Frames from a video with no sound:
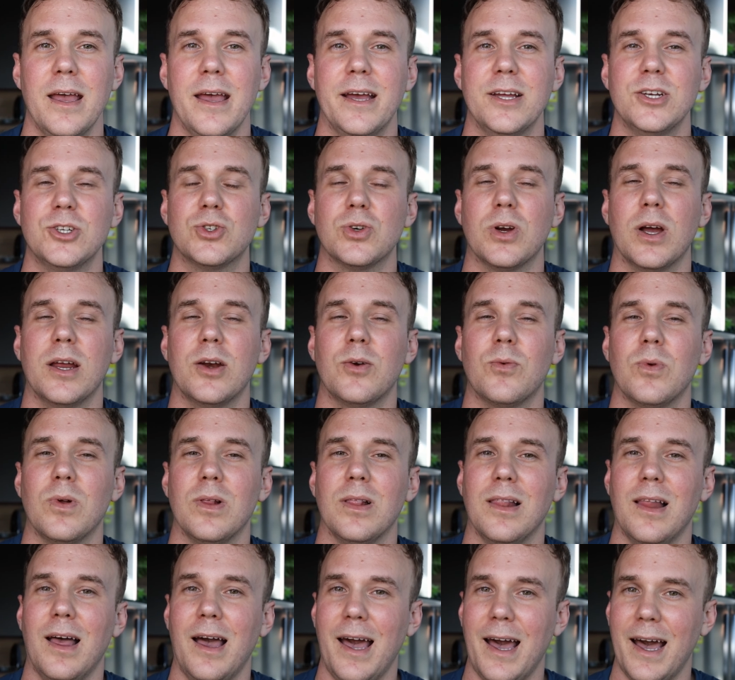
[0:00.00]
And try to
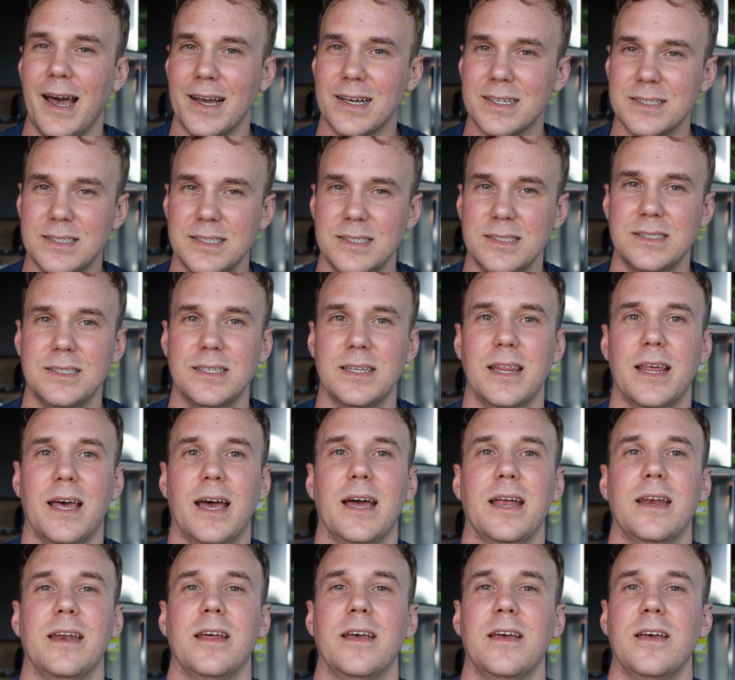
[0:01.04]
relax into
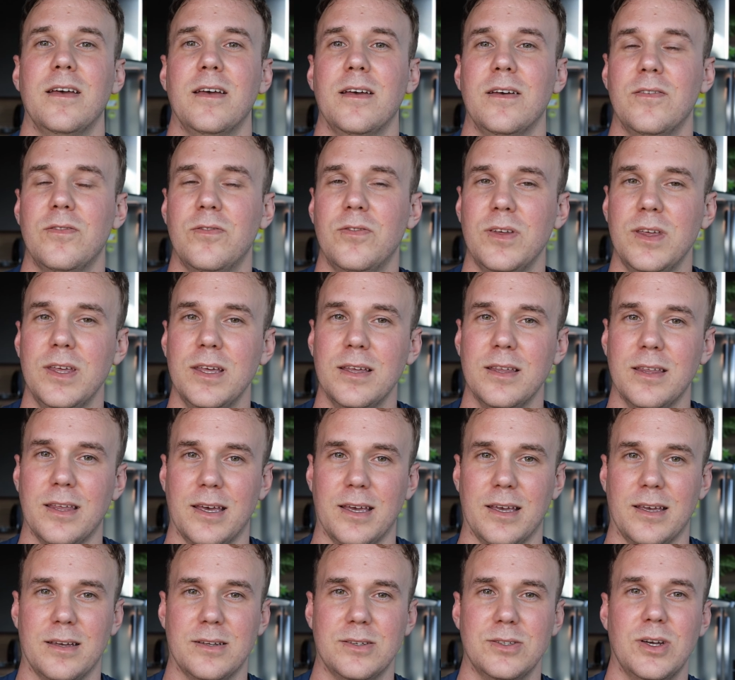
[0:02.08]
that
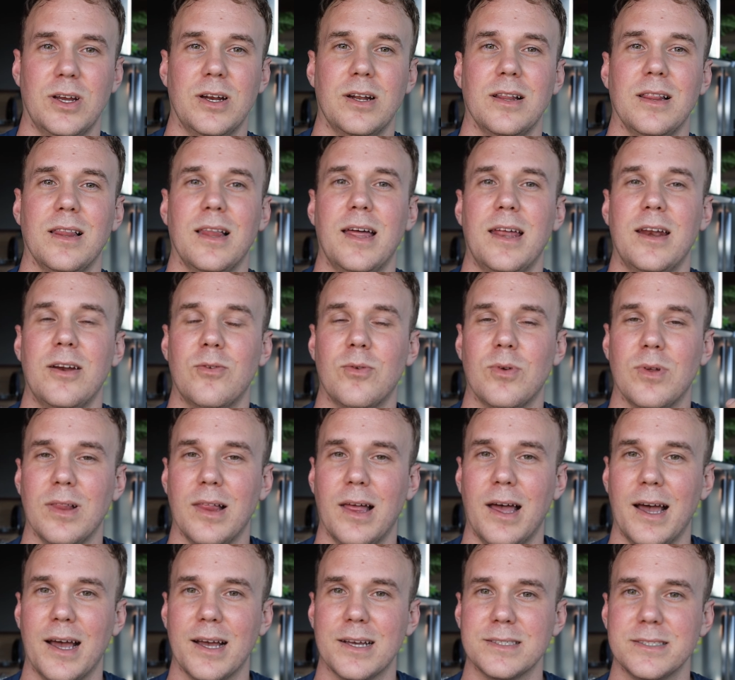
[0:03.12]
feeling. Try to let it
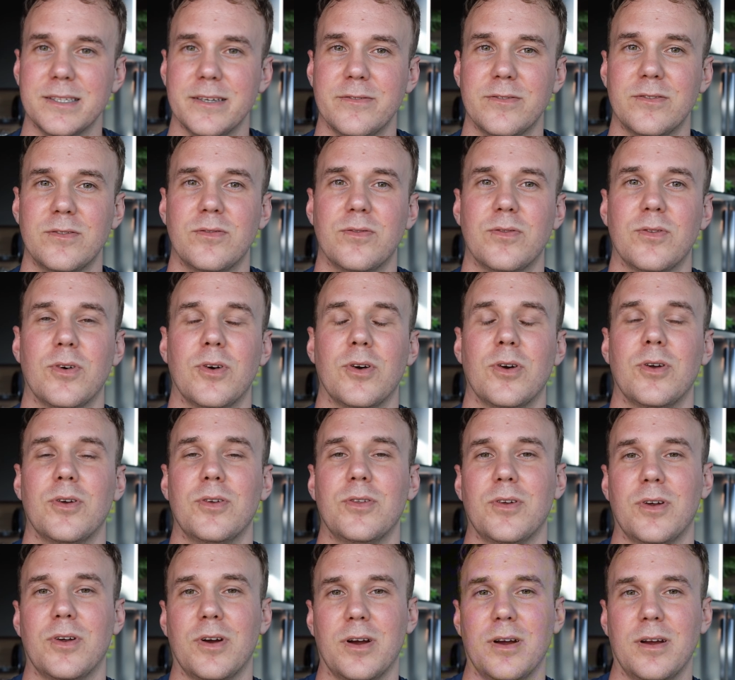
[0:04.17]
relax even
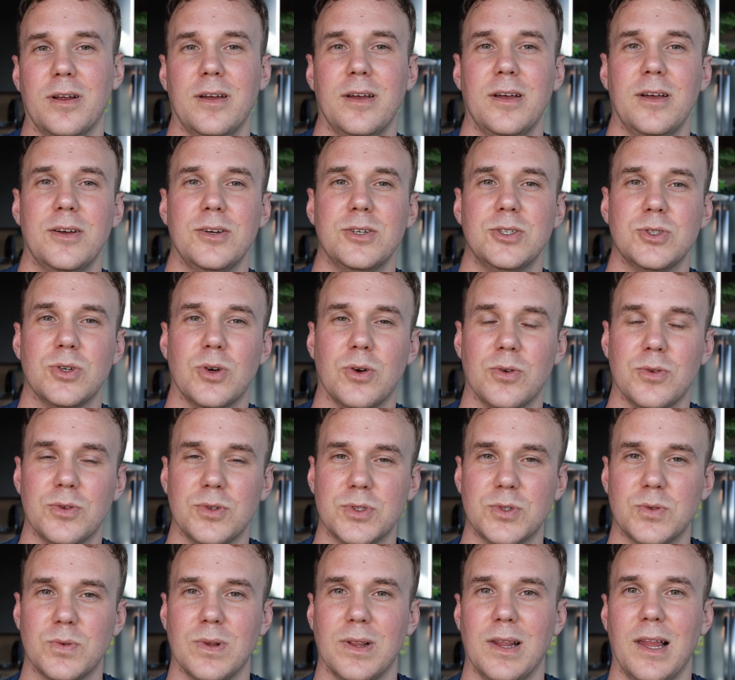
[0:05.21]
further.
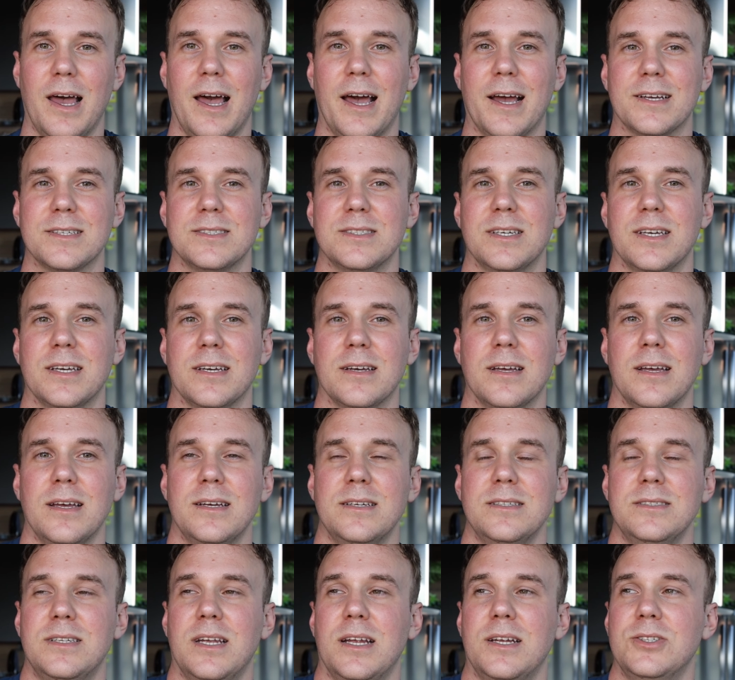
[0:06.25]
Shoulders relaxing,
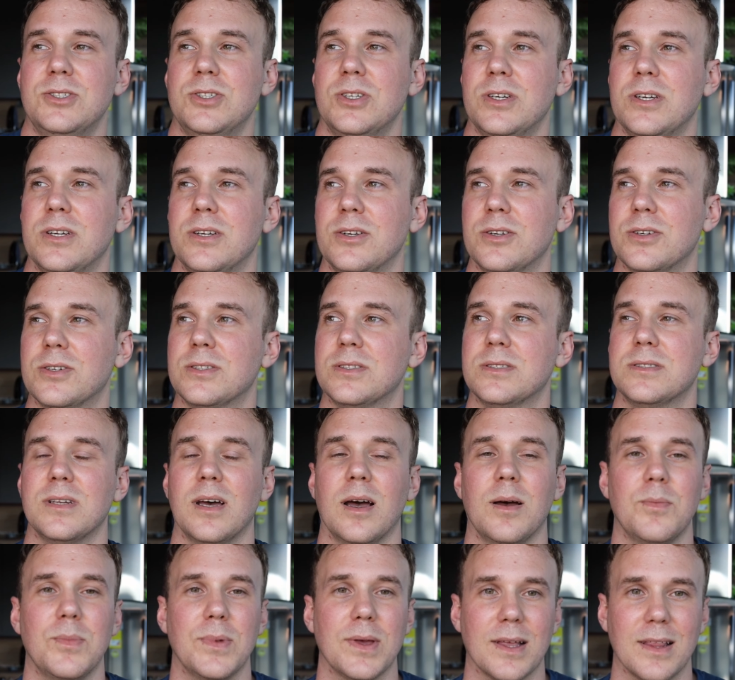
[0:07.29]
tension in your
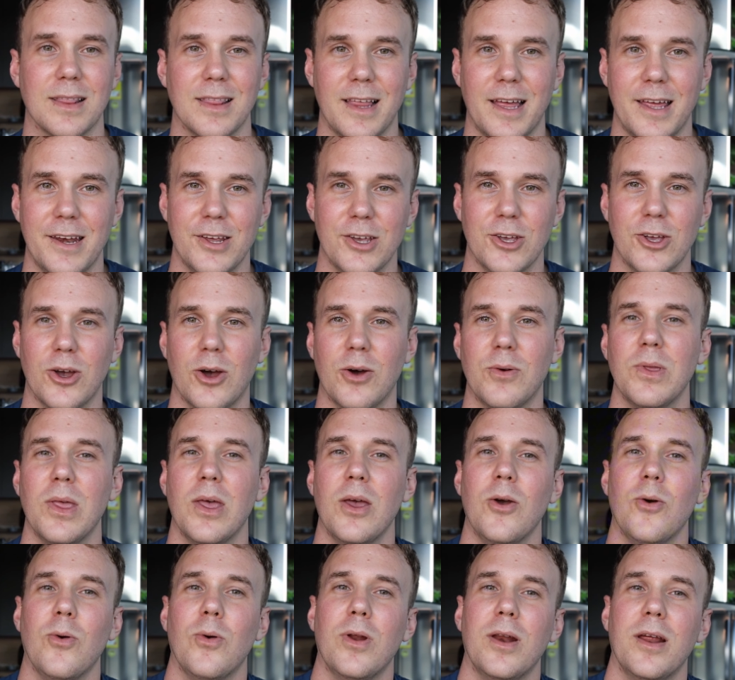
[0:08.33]
stomach, letting go,
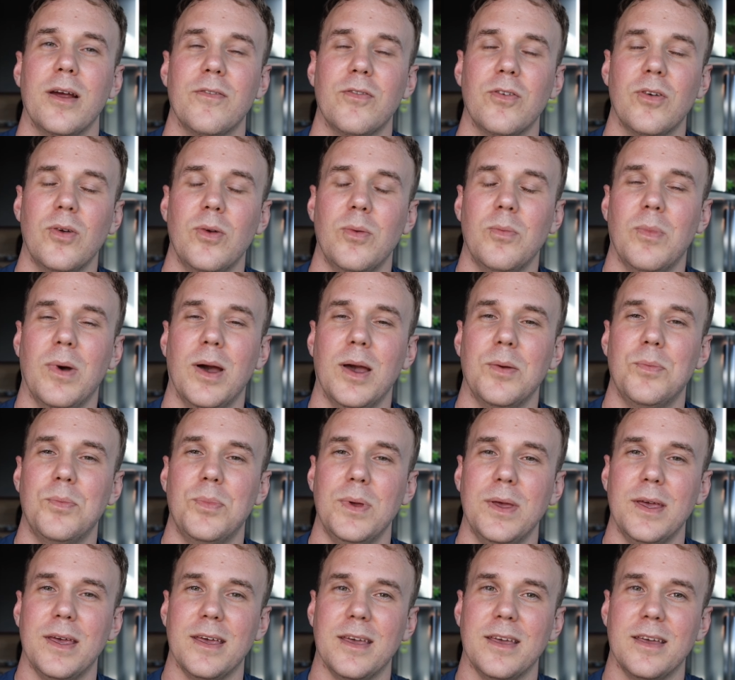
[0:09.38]
whatever it might
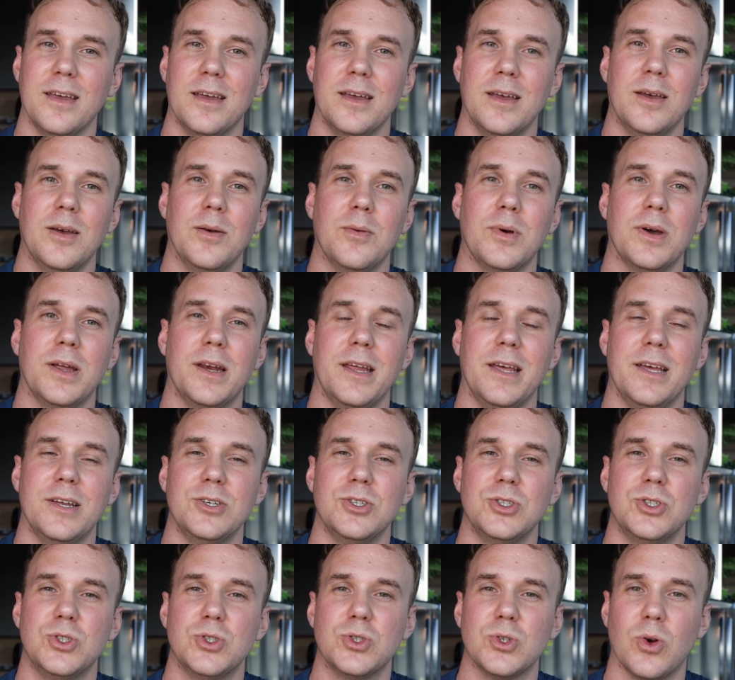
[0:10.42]
be. But
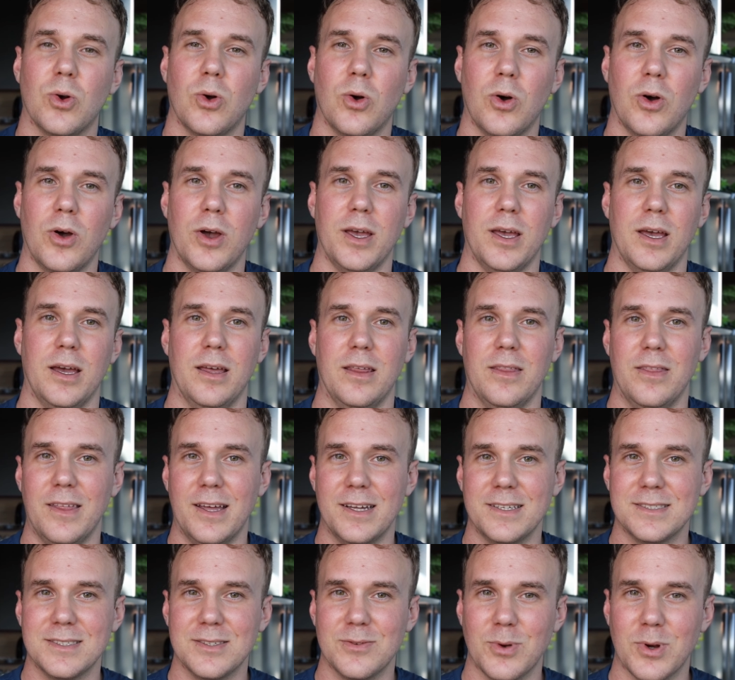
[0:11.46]
enjoy it.
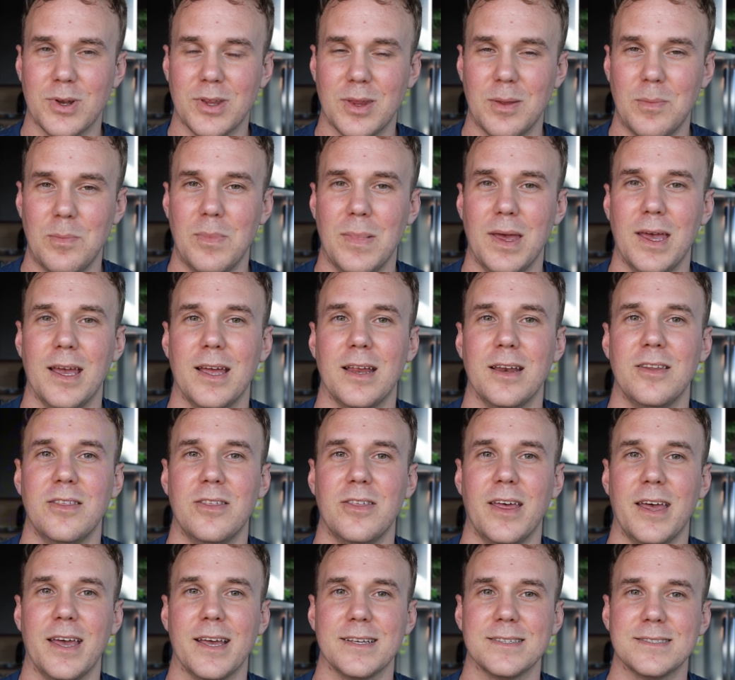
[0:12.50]
That's one of the main
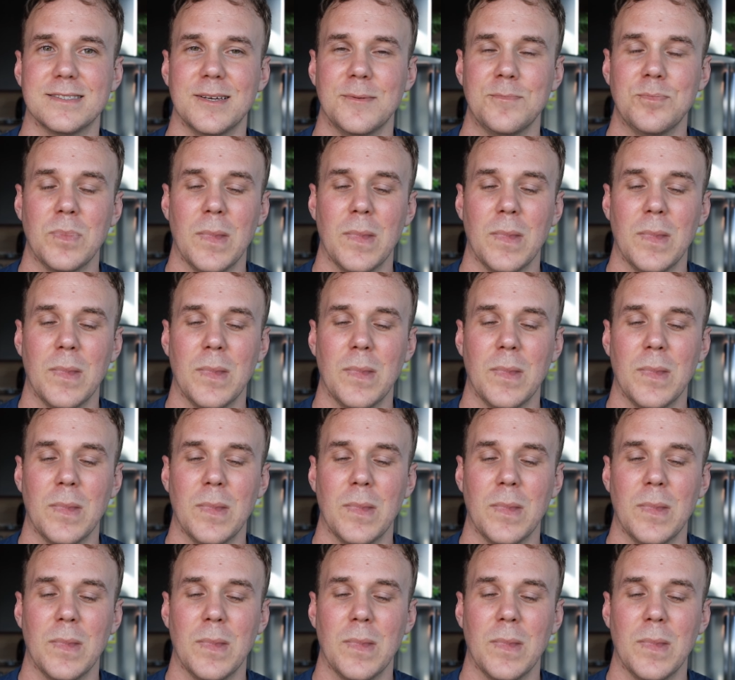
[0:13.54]
things.